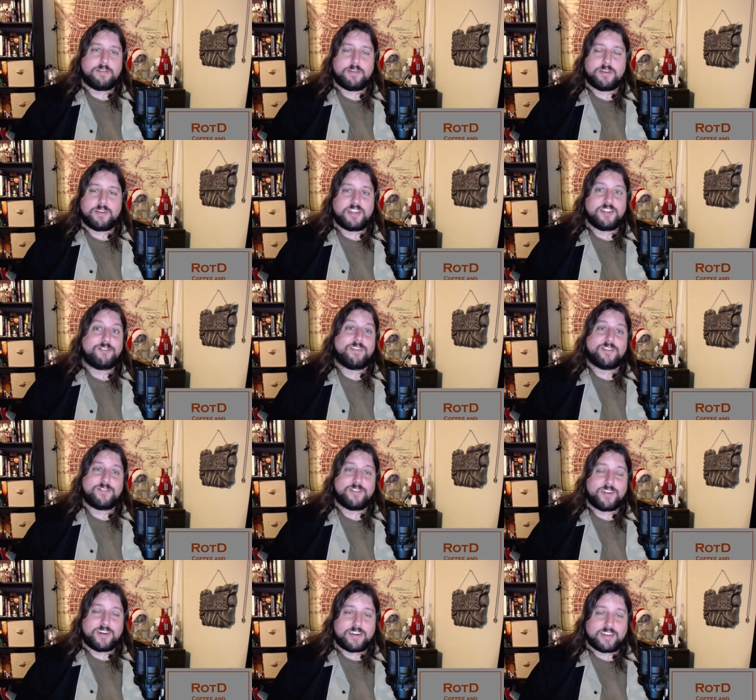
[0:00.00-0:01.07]
uh,
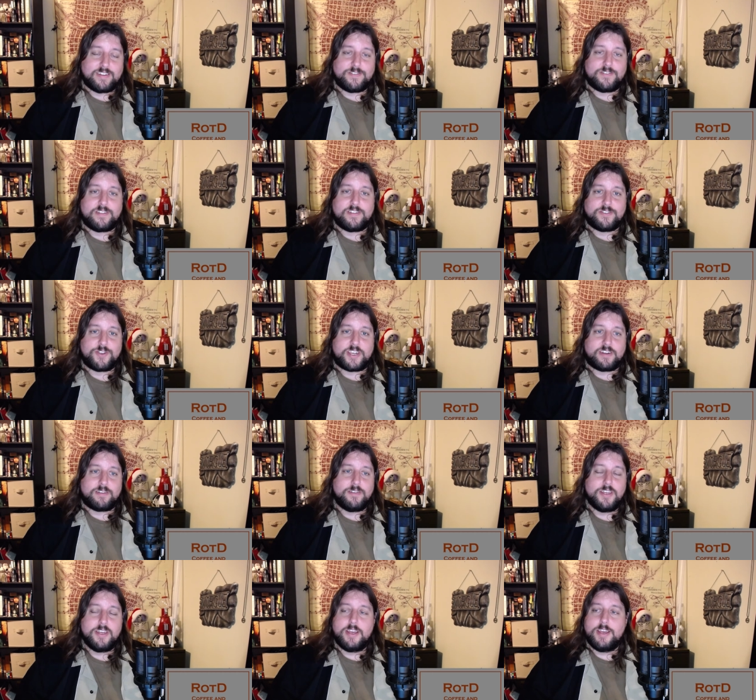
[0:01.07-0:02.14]
interested audience in this channel